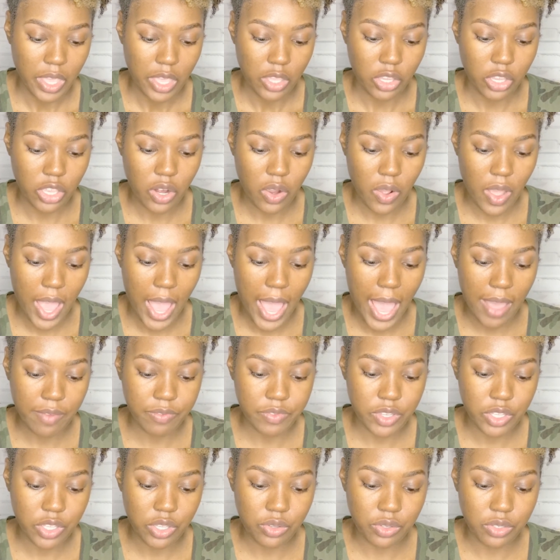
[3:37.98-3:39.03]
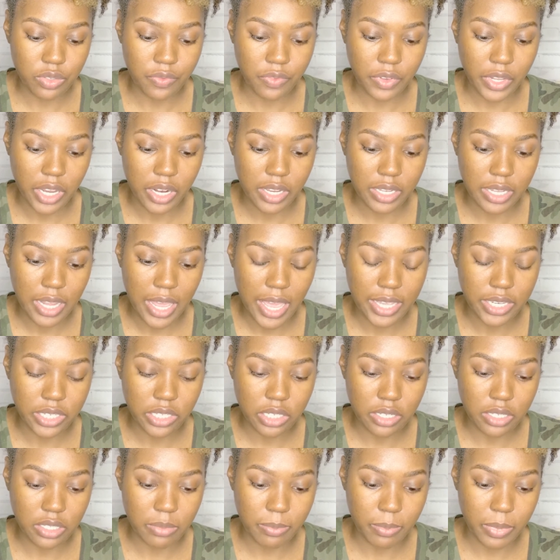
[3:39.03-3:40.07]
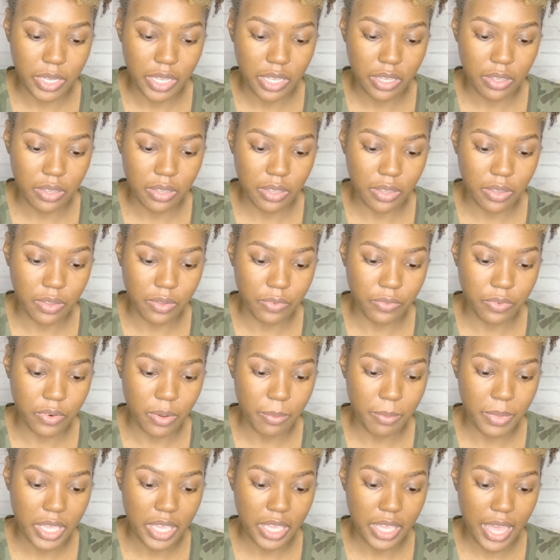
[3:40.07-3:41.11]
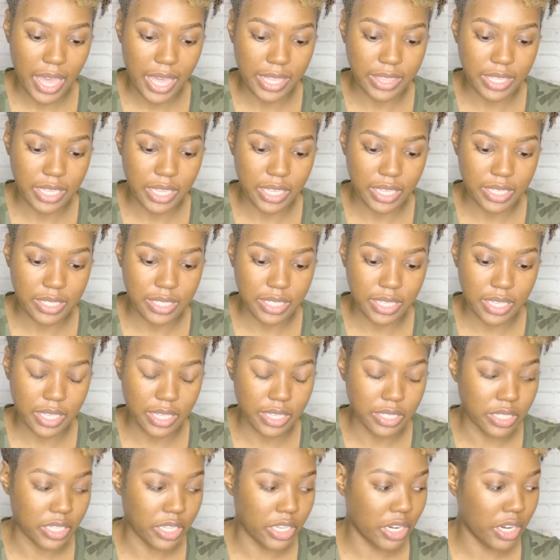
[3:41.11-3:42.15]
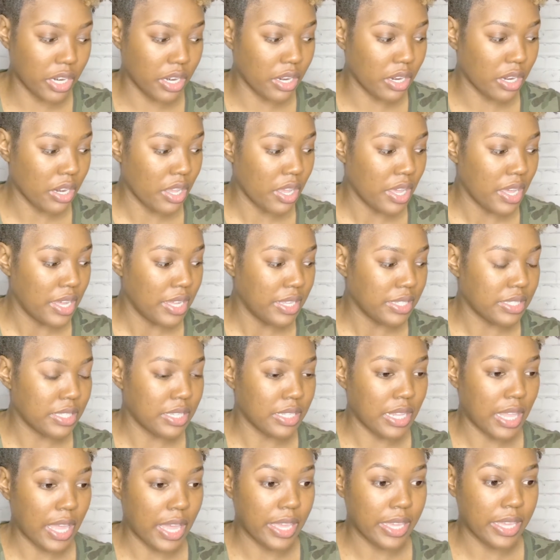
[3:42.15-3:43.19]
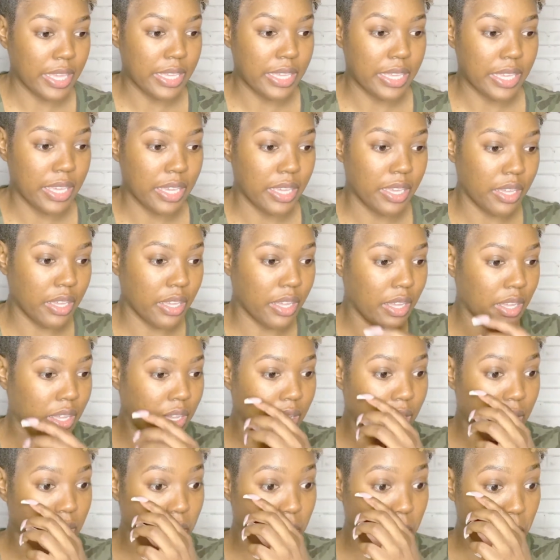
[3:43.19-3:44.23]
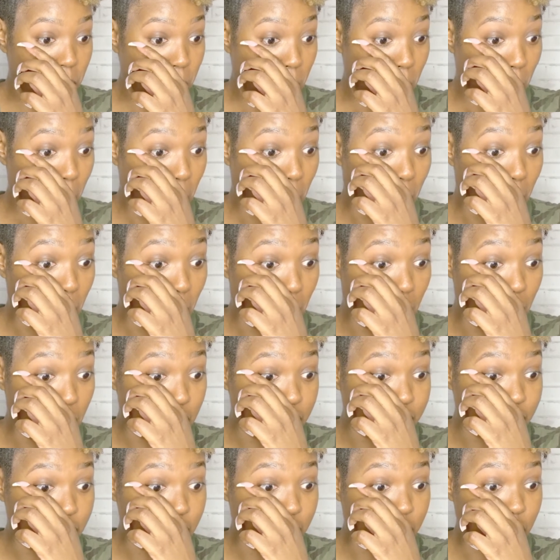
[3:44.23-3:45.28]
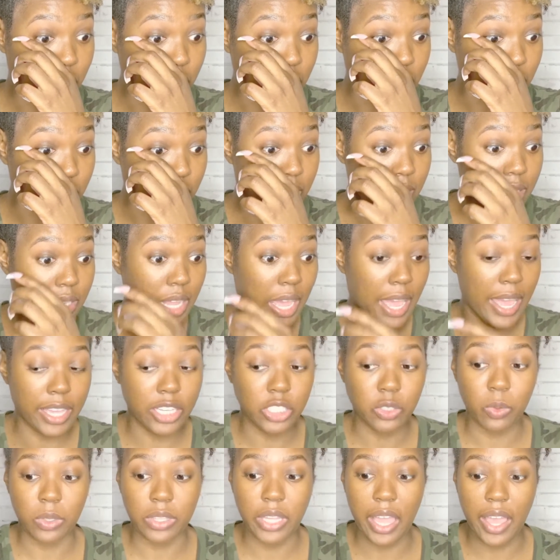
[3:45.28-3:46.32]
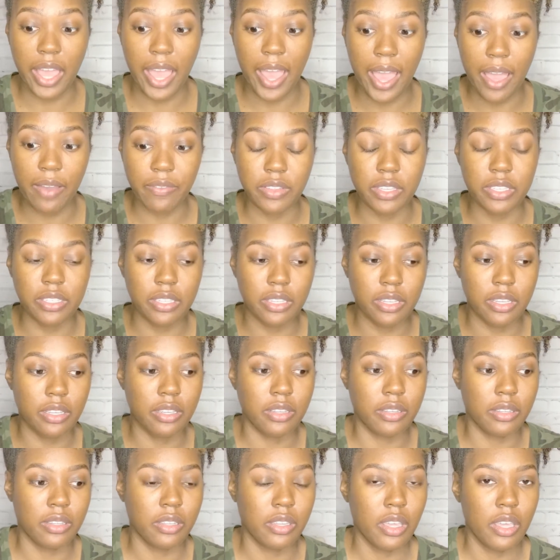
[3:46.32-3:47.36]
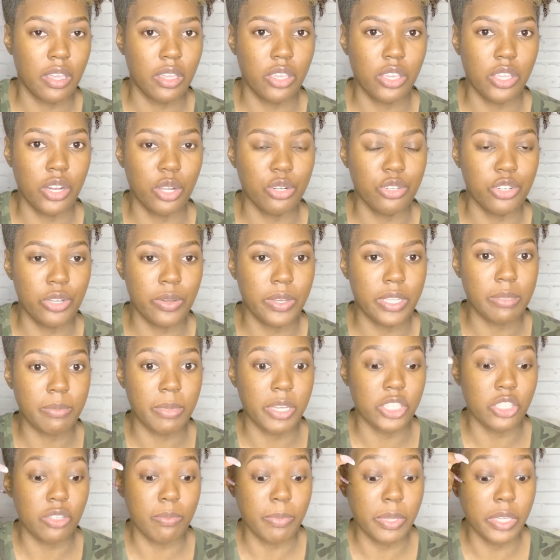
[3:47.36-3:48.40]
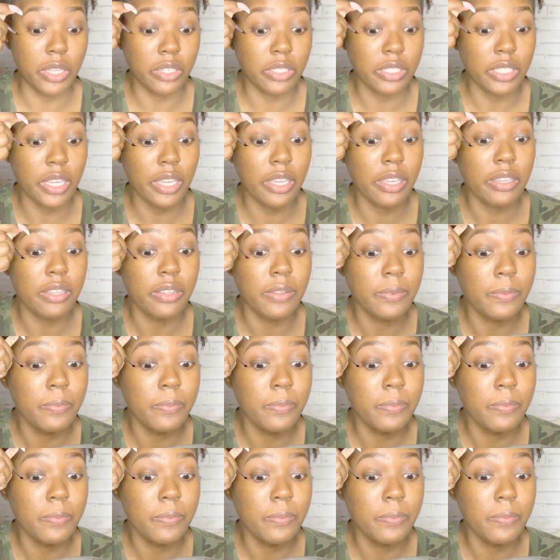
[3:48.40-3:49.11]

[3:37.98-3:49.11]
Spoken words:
You don't have to use flare lashes, but for me, I think it's easier to like get a thicker looking lash without having to, you know, do as much building.